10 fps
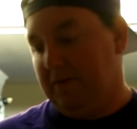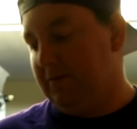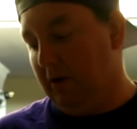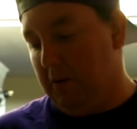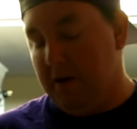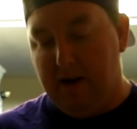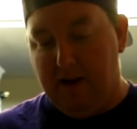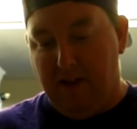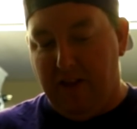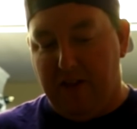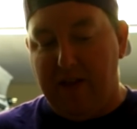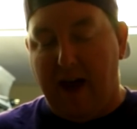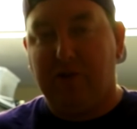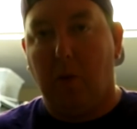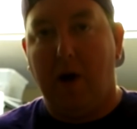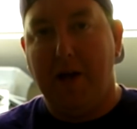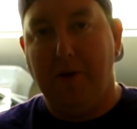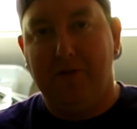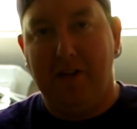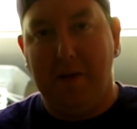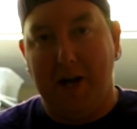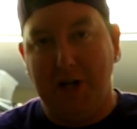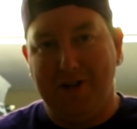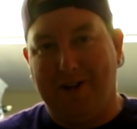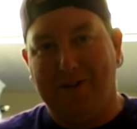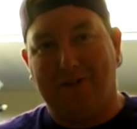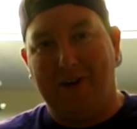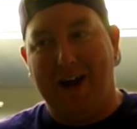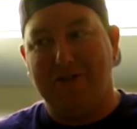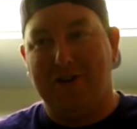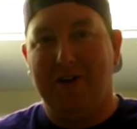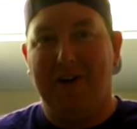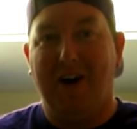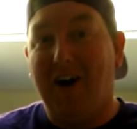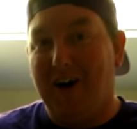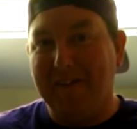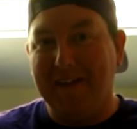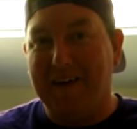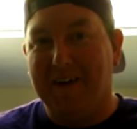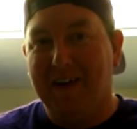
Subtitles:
So that's why you see my chicken scratch on there.